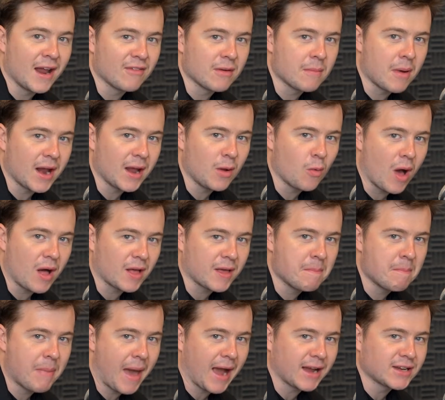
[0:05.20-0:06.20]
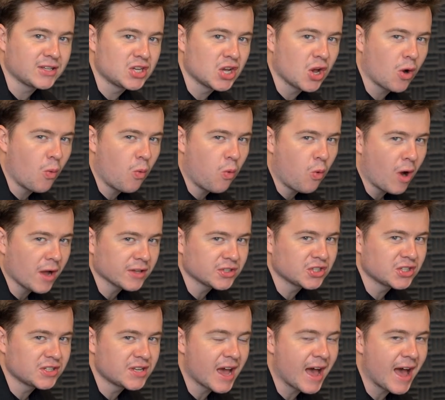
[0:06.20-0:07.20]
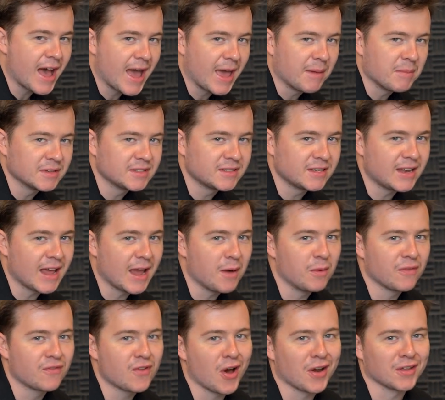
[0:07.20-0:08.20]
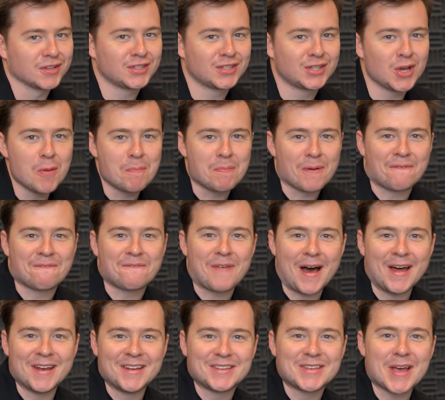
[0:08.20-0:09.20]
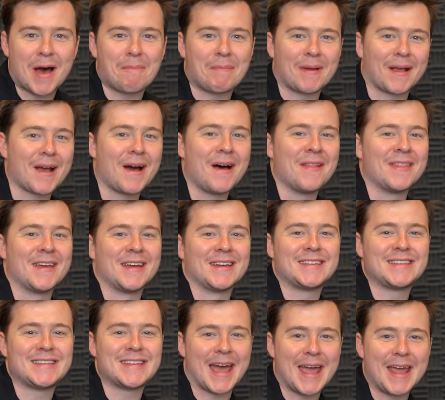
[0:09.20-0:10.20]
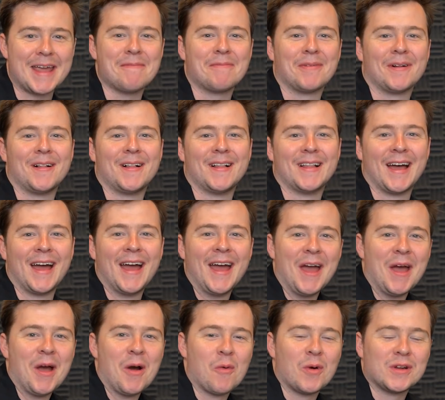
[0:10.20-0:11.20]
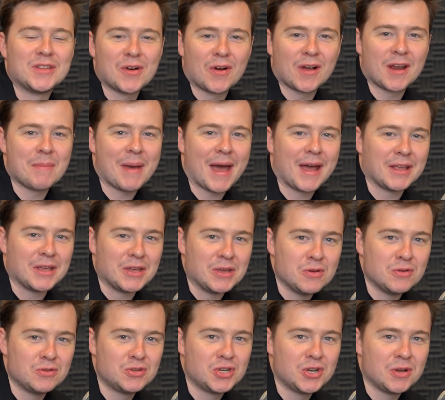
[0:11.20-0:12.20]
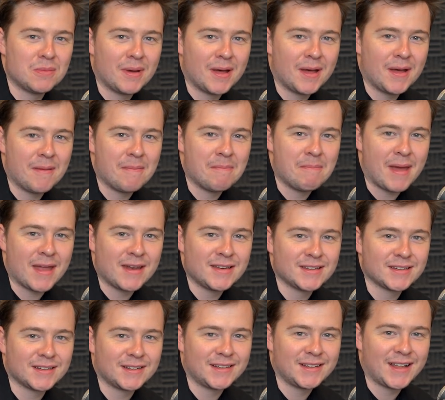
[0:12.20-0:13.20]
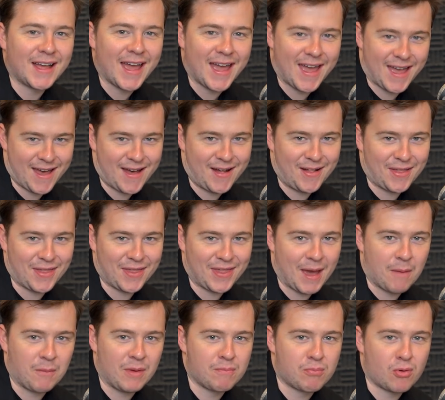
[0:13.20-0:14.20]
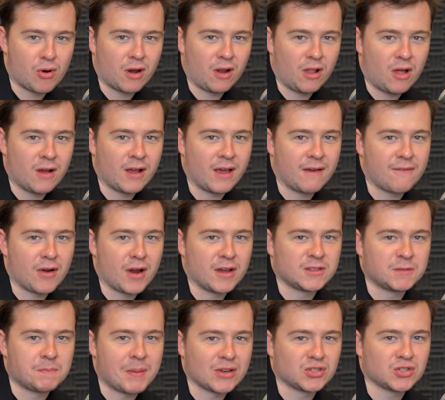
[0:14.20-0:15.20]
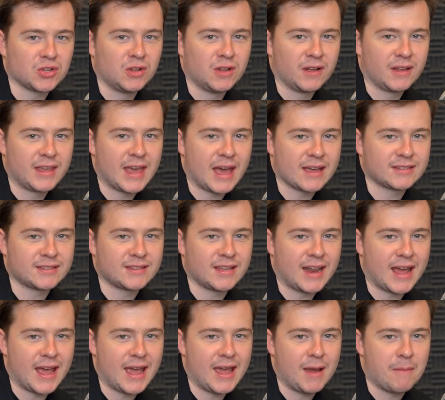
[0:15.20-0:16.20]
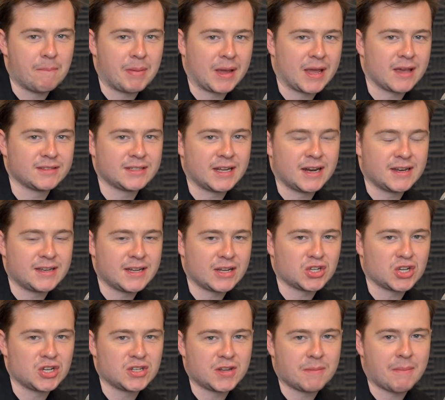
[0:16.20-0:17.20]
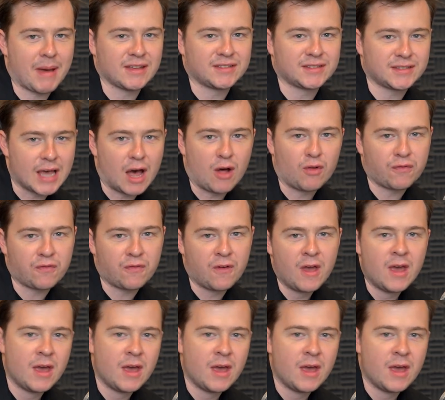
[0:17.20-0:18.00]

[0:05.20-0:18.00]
everybody? Welcome back to Watchtime. As today we've got a super fun topic on the table. We're talking about YouTuber mental health. And we brought along a very special guest today because in addition to myself,